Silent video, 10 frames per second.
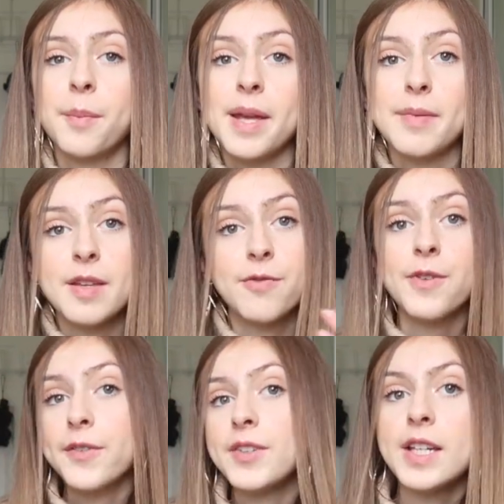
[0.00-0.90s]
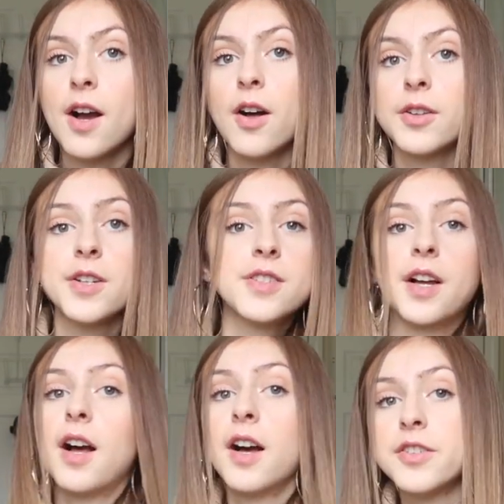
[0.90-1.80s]
maybe $50,
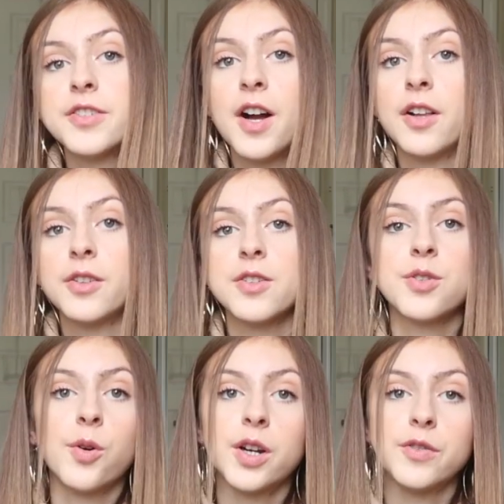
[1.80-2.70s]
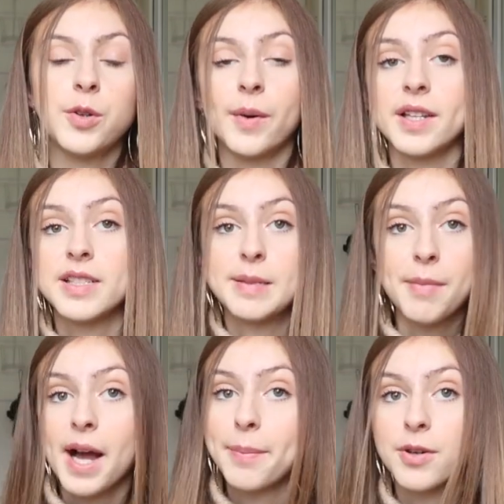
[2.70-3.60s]
$100, or if you want to see
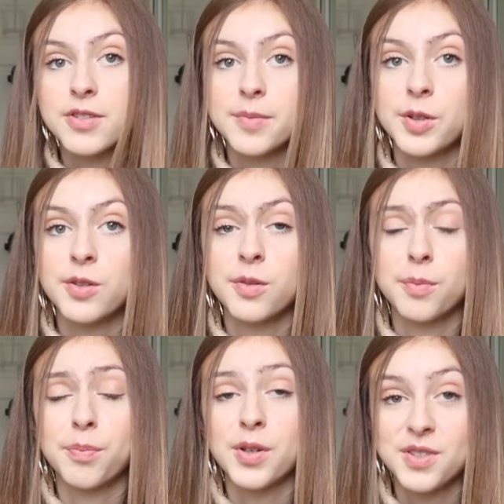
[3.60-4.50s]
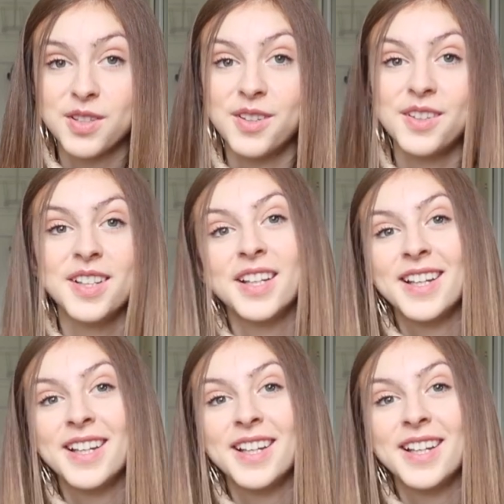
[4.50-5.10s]
my personal